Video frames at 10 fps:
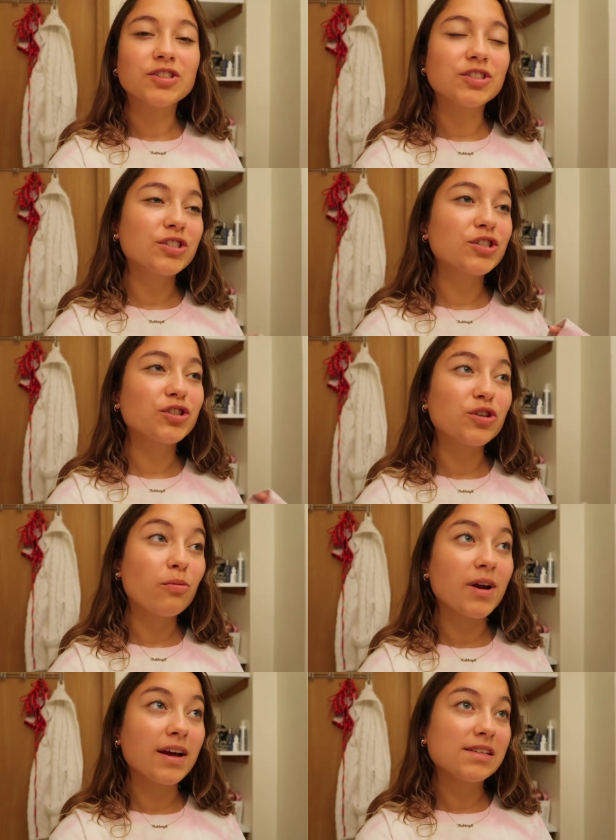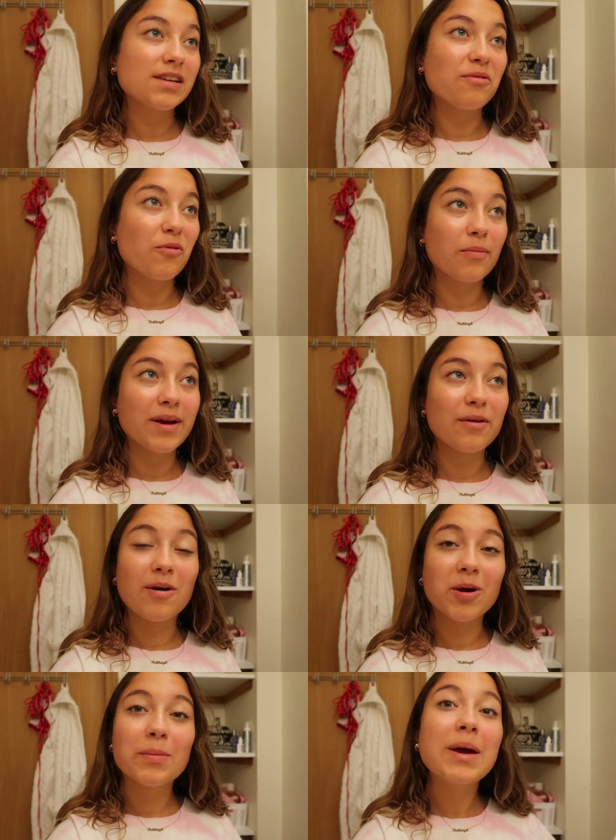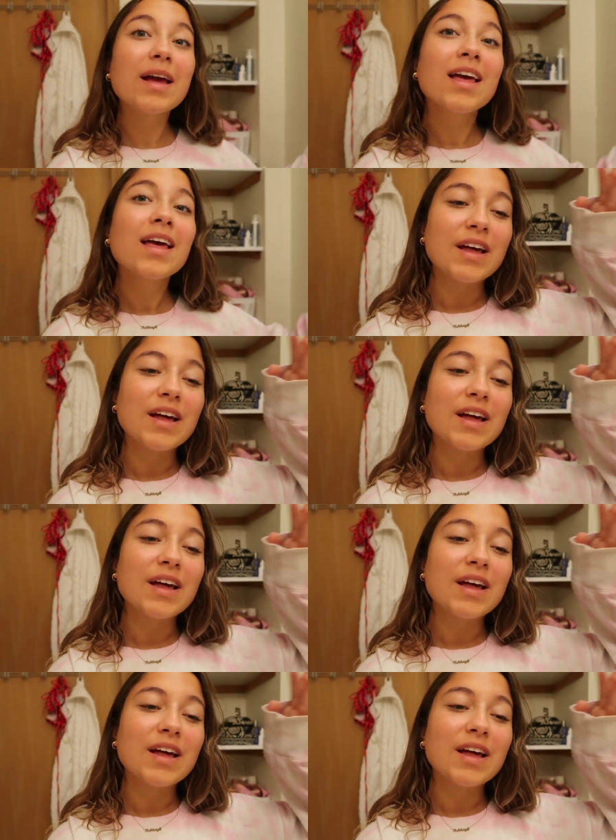just so nice and warming and welcoming